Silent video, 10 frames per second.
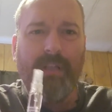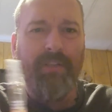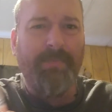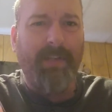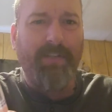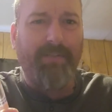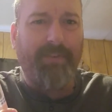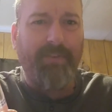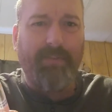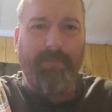Especially
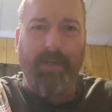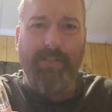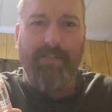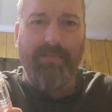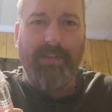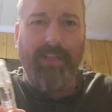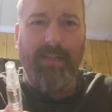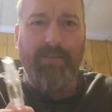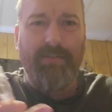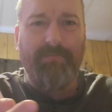first impressions
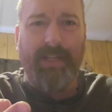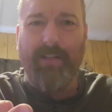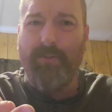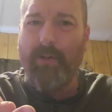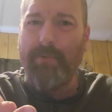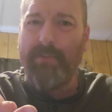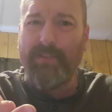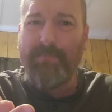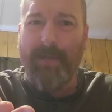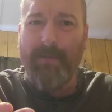videos, I don't always
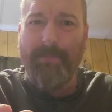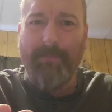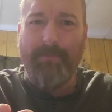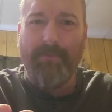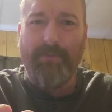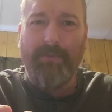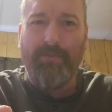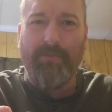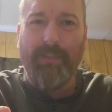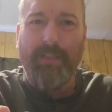expect people
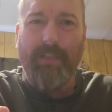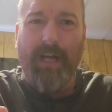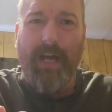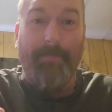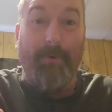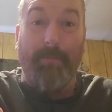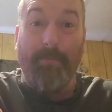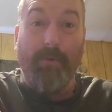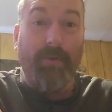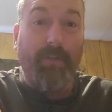to hop on
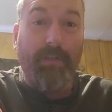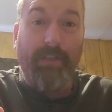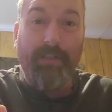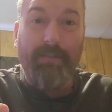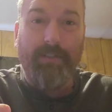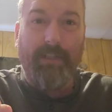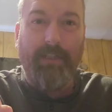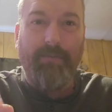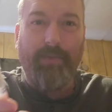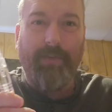board
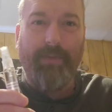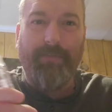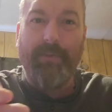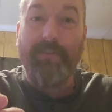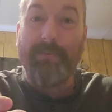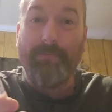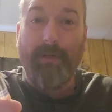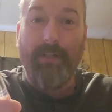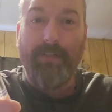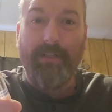with a first
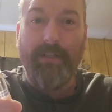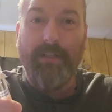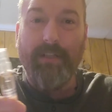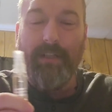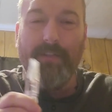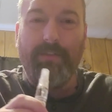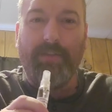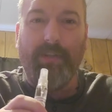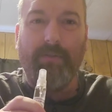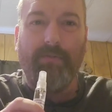impression.
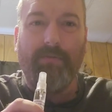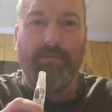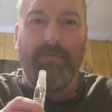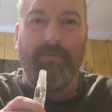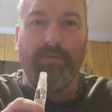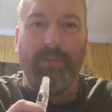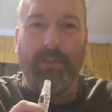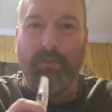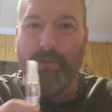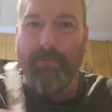So, you
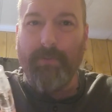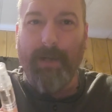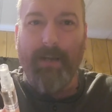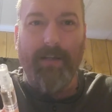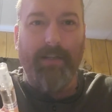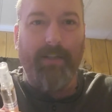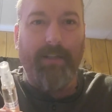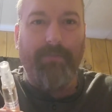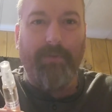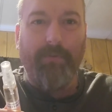know, look for
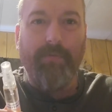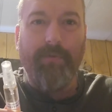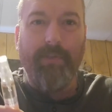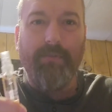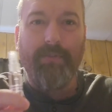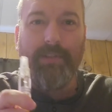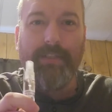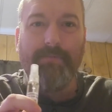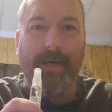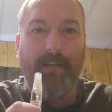my full reviews on
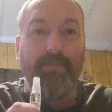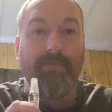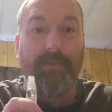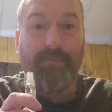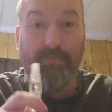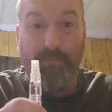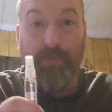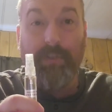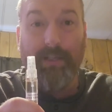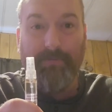these bottles, which
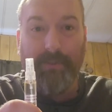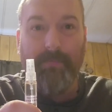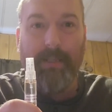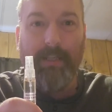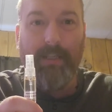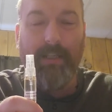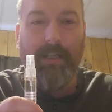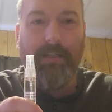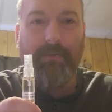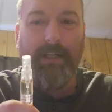will definitely be
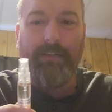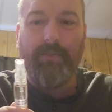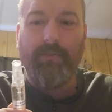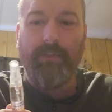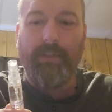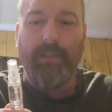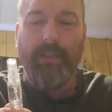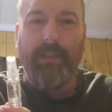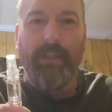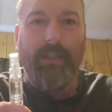headed around the corner.
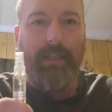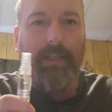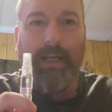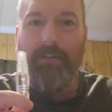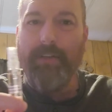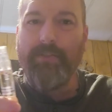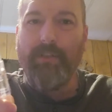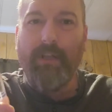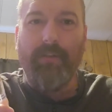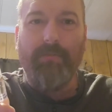And I'll let you
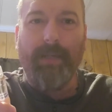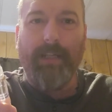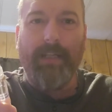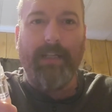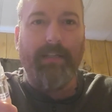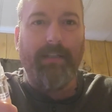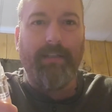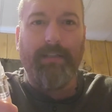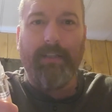know, man. I